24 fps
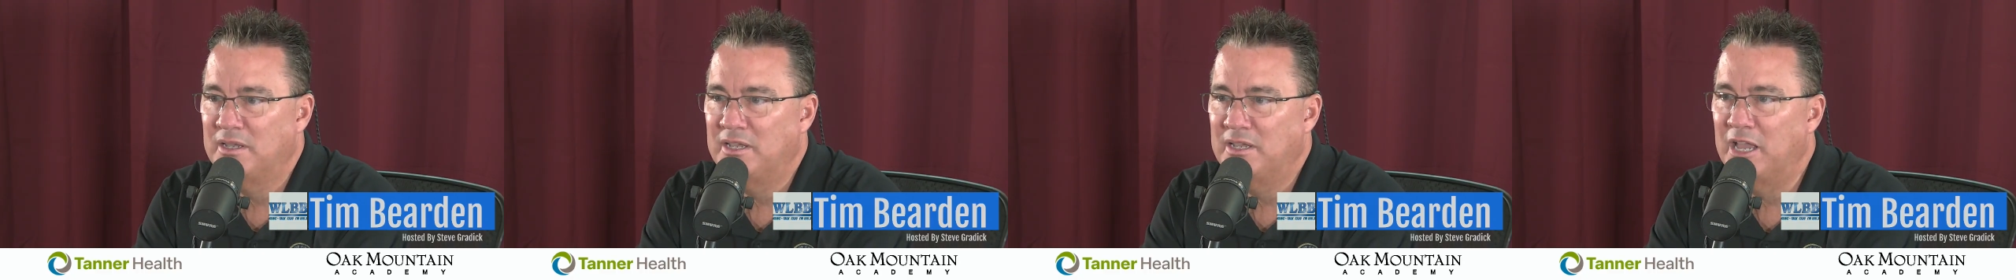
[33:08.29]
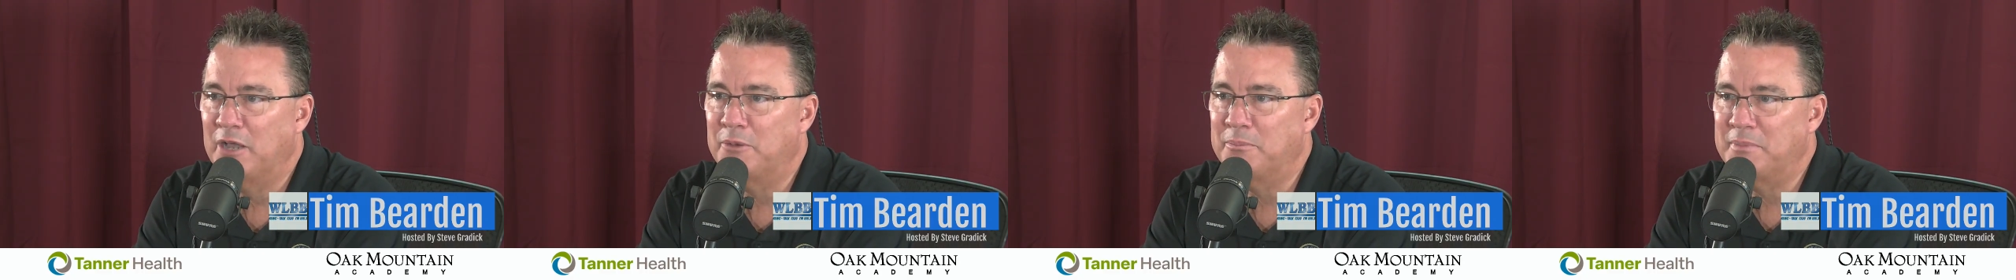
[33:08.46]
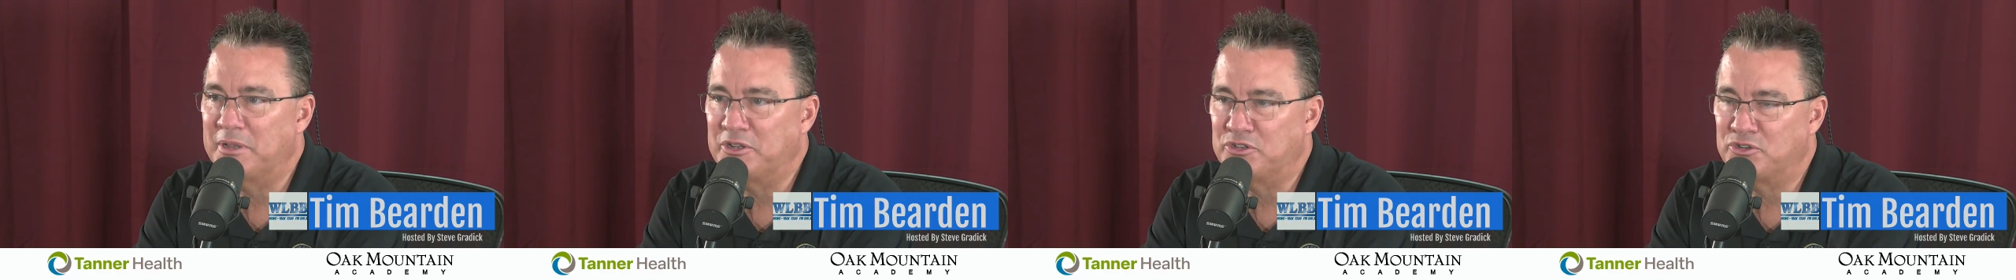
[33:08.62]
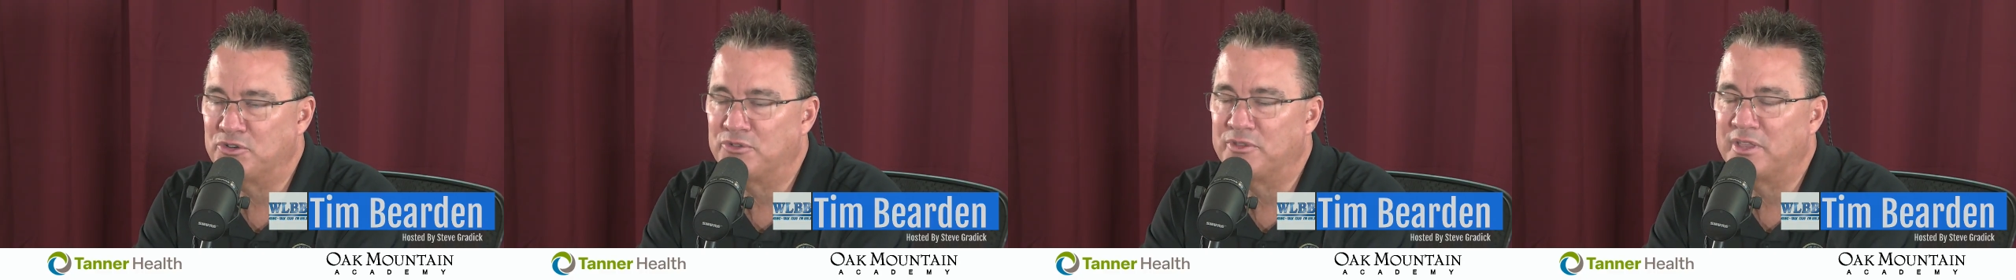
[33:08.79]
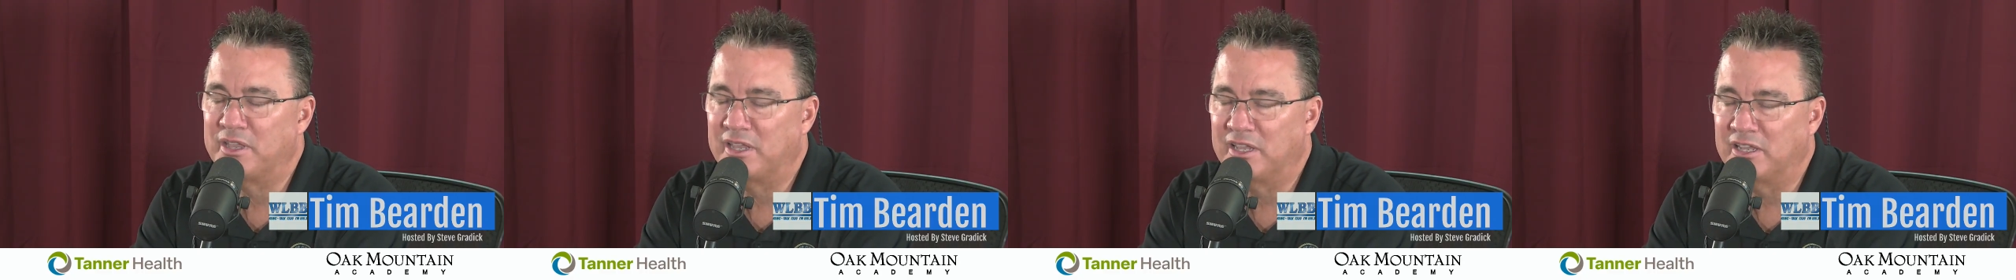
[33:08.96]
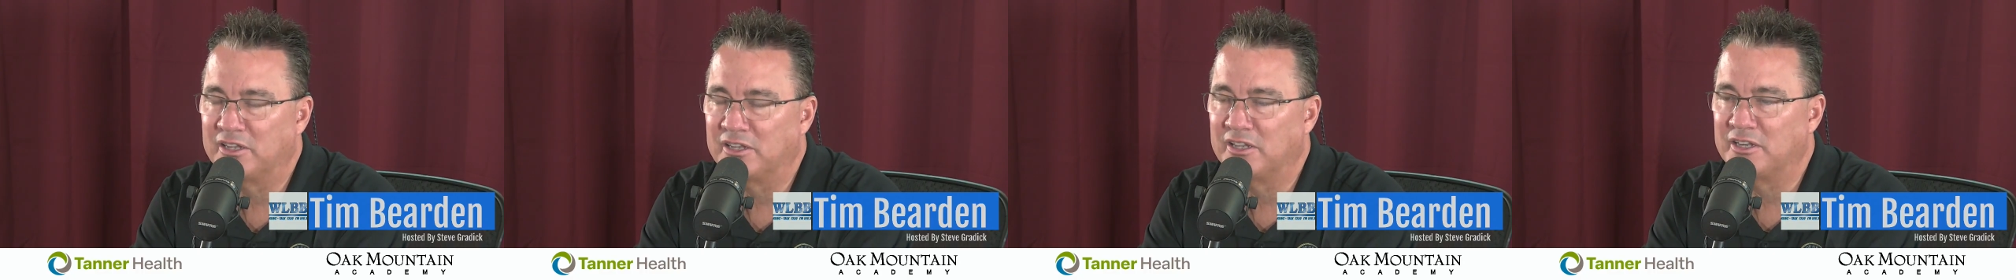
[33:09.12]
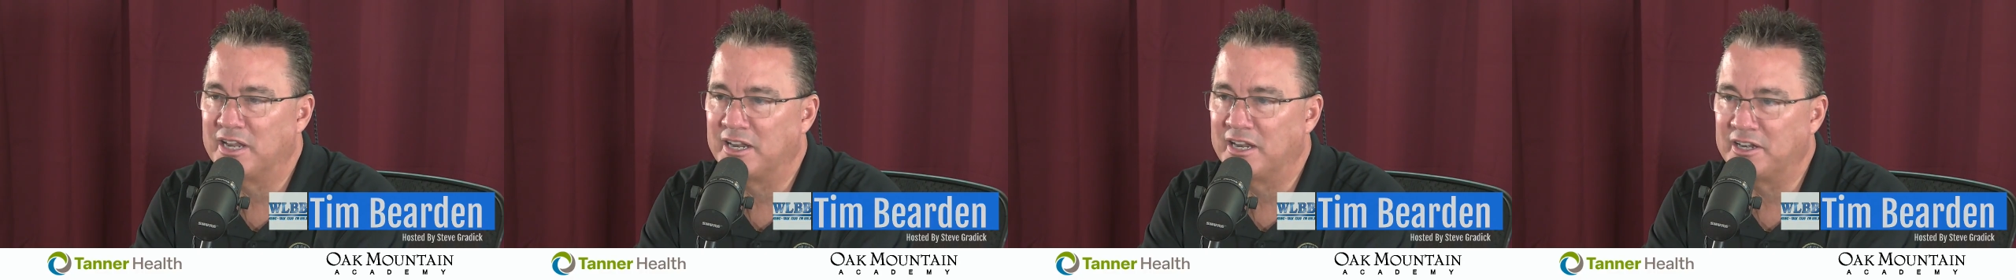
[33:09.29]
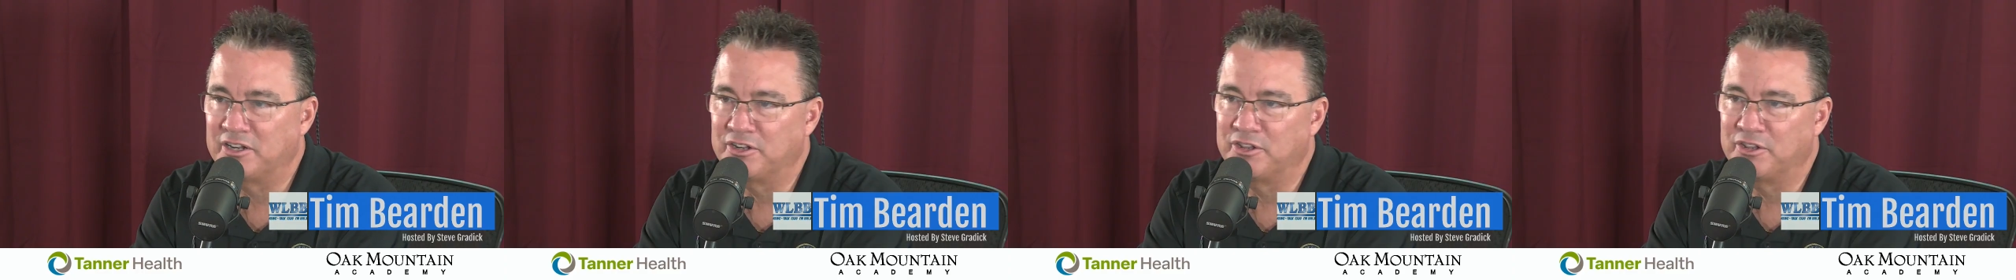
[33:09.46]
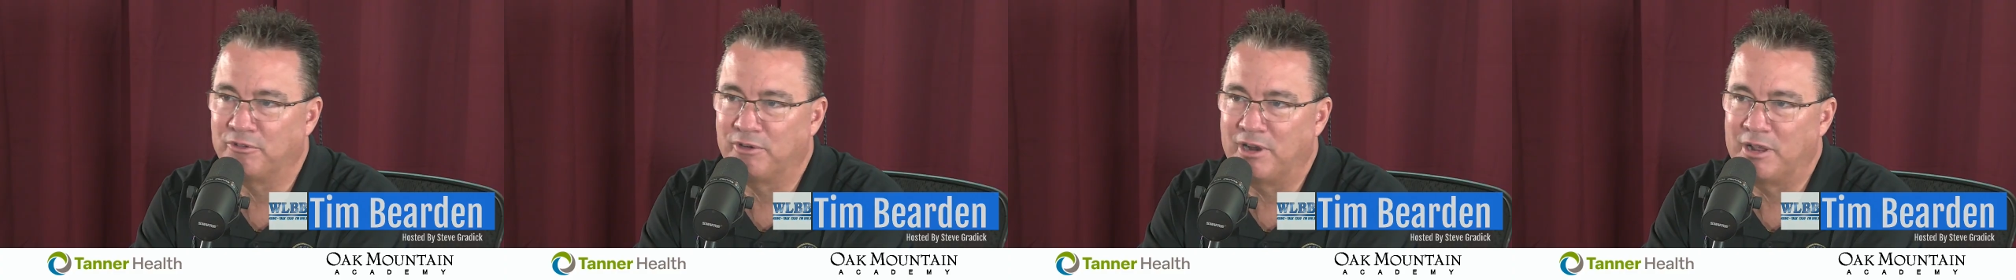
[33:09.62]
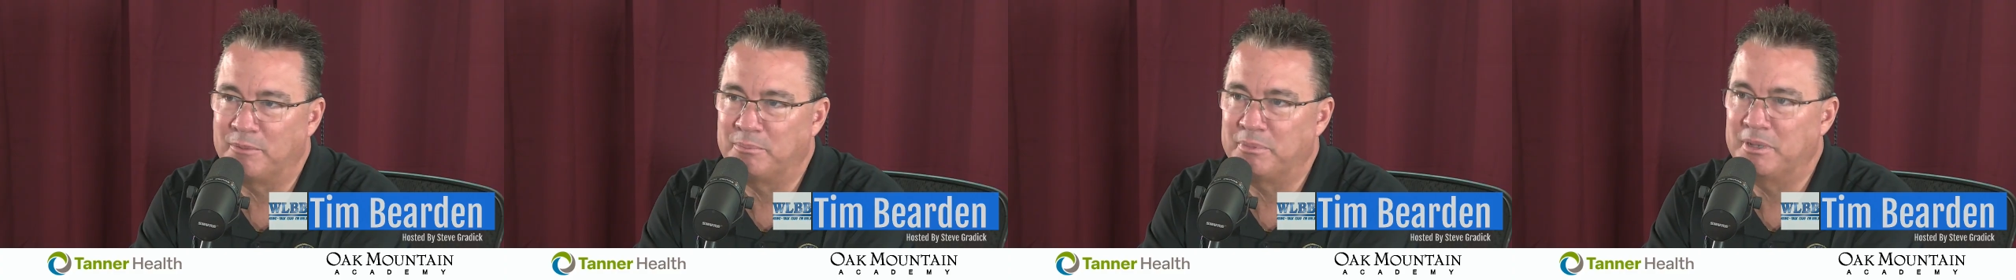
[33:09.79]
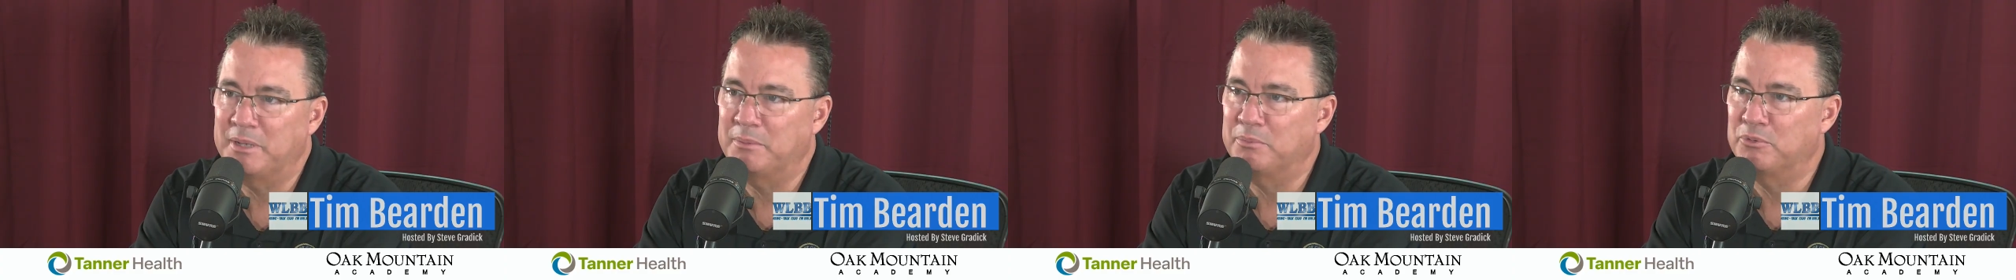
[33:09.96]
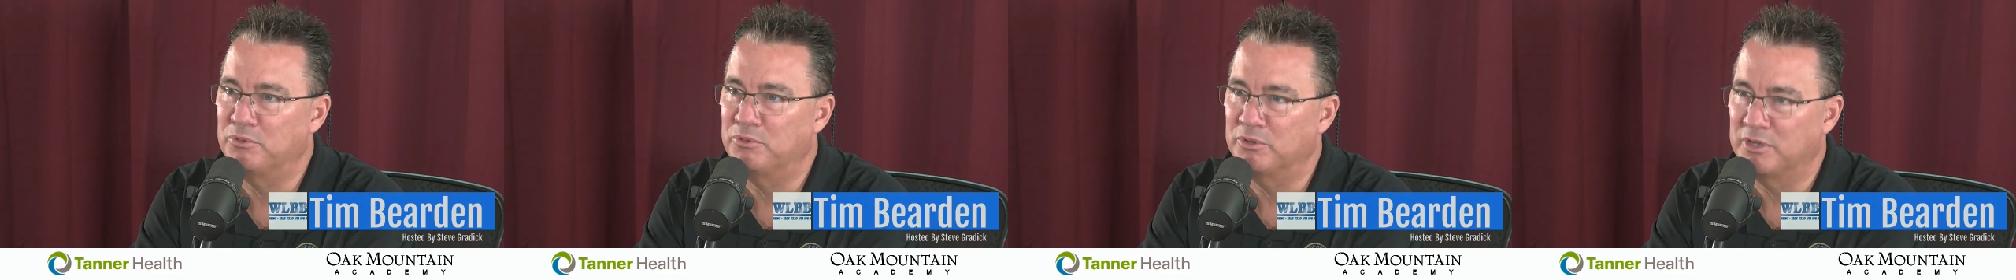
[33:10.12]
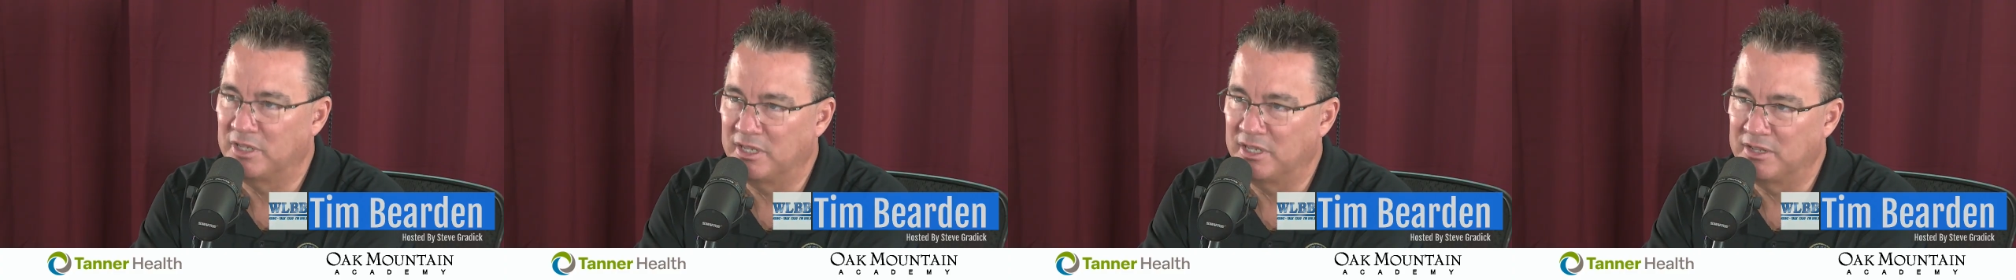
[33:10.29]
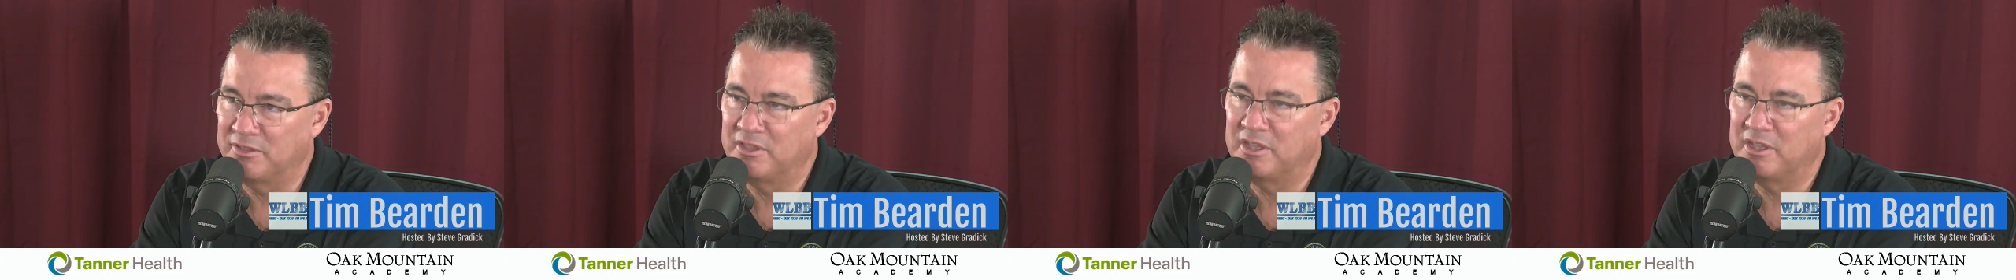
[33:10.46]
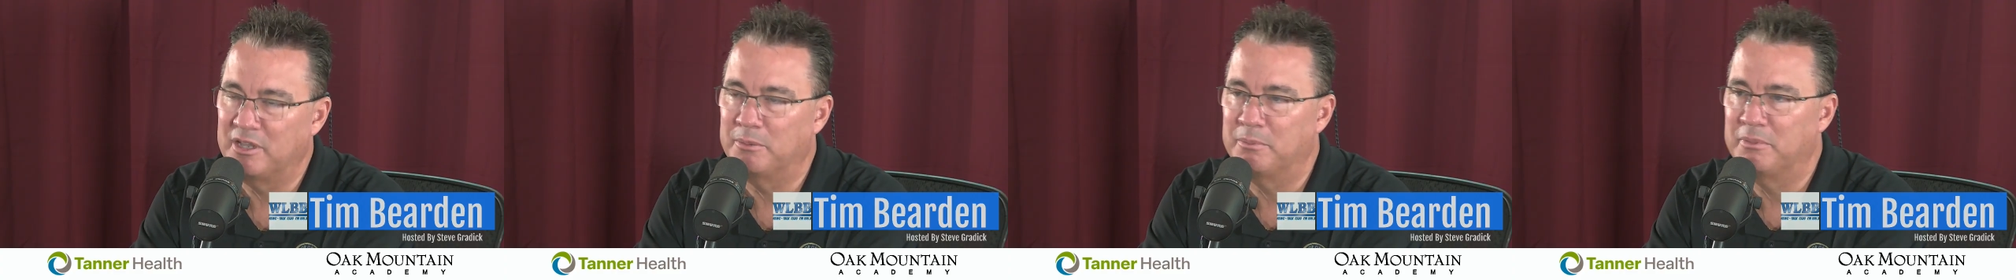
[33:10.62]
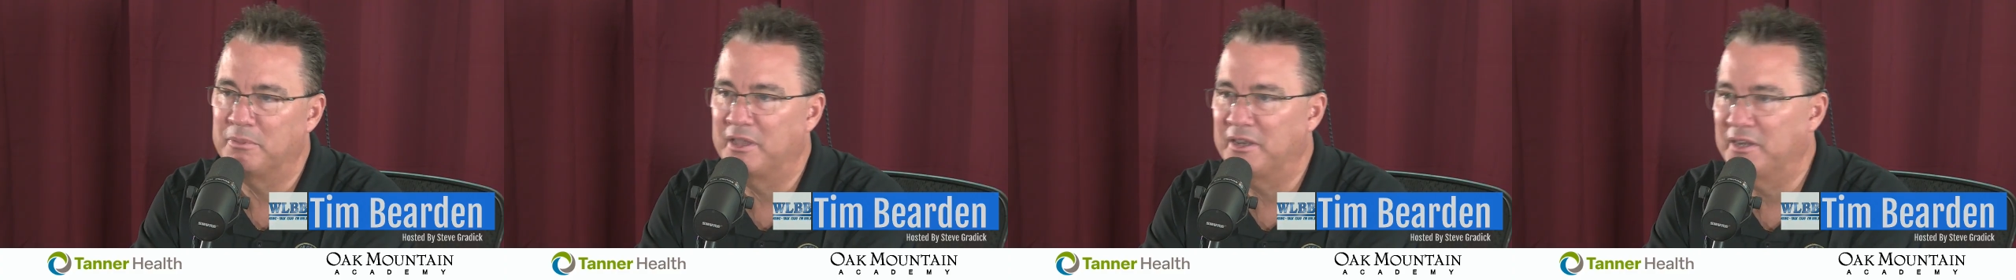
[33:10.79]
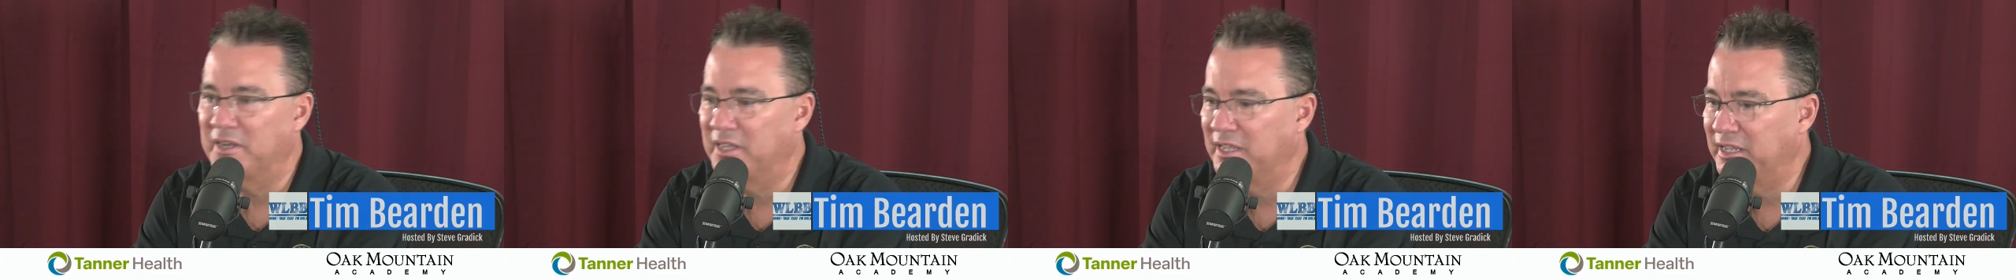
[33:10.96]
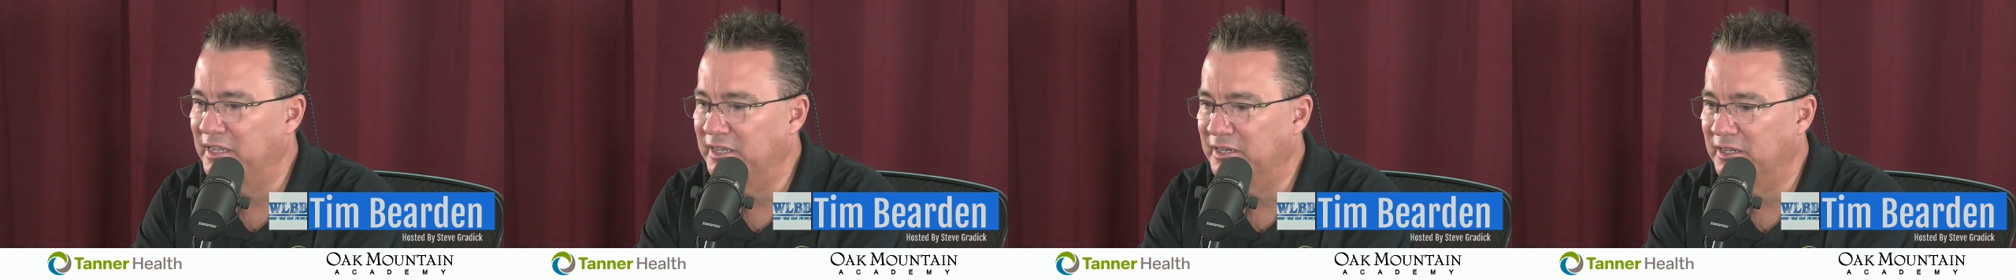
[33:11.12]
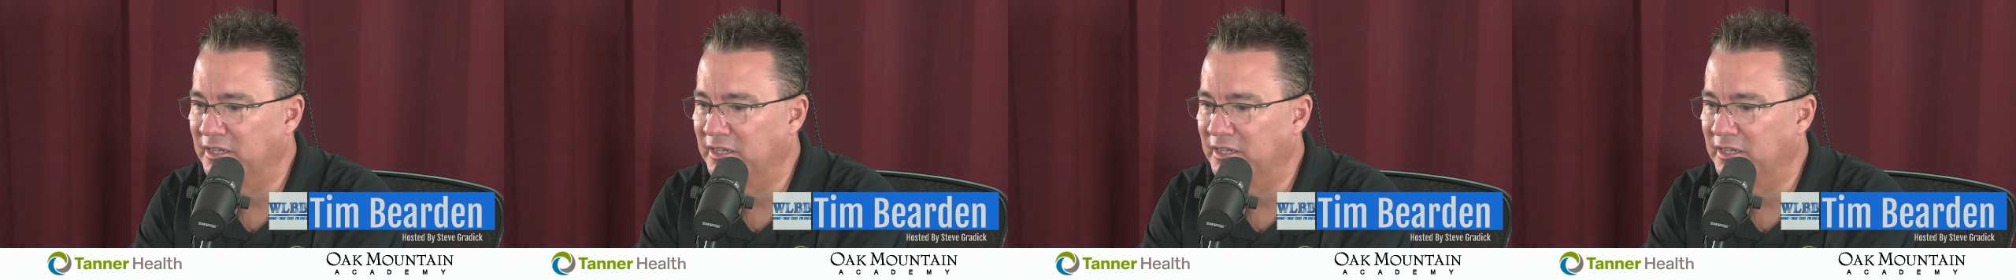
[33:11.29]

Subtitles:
help make sure they get connected to the right people to get the help they need.